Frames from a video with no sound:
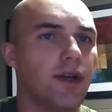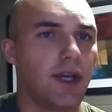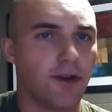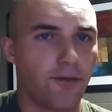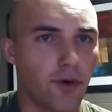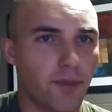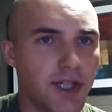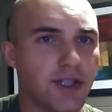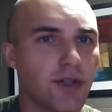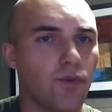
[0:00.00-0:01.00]
in a
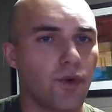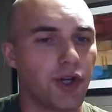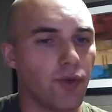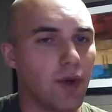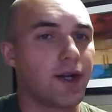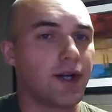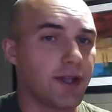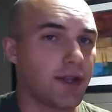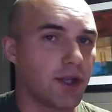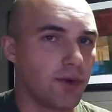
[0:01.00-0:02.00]
formation where you are
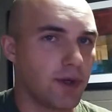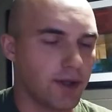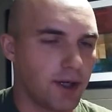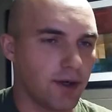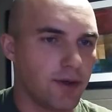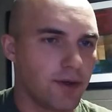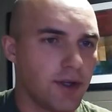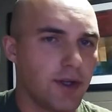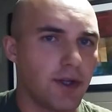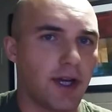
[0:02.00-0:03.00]
not the unit leader.
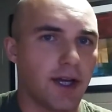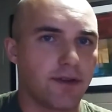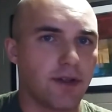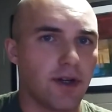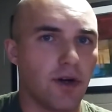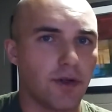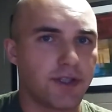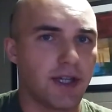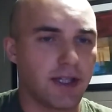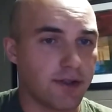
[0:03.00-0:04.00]
At uh,
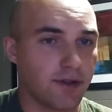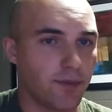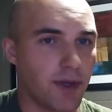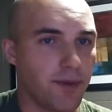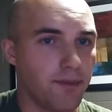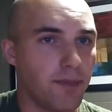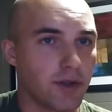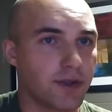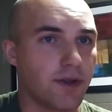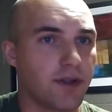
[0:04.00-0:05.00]
OCS, this will be
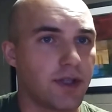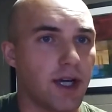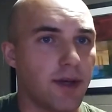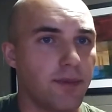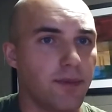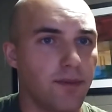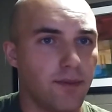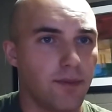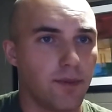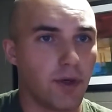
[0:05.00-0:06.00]
most of the time.
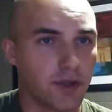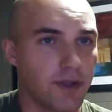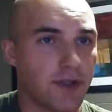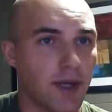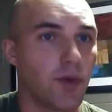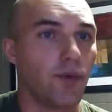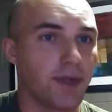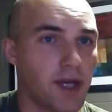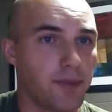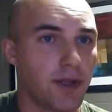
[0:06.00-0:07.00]
Most of the time, you will
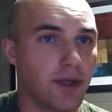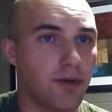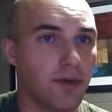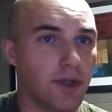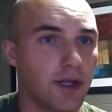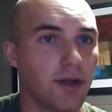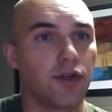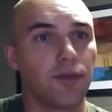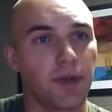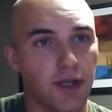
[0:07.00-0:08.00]
not be the unit leader.
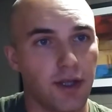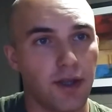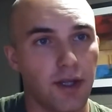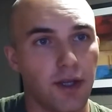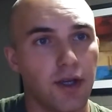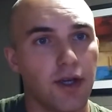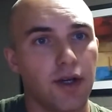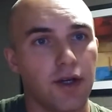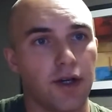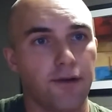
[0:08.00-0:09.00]
You'll be in the
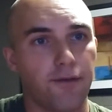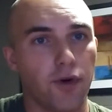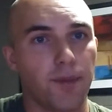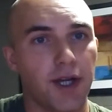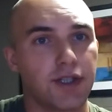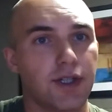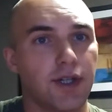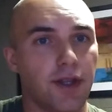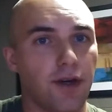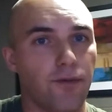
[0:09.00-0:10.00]
uh, formation,
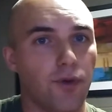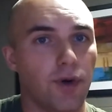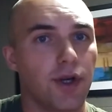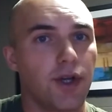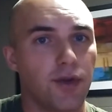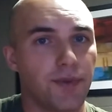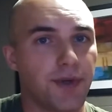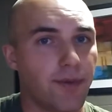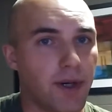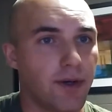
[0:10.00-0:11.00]
and therefore you will
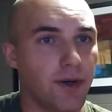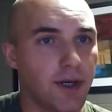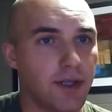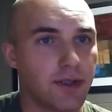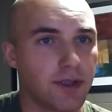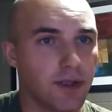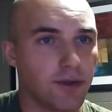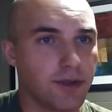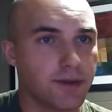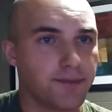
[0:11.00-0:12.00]
not render any
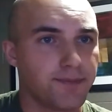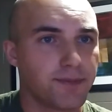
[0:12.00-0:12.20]
salutes.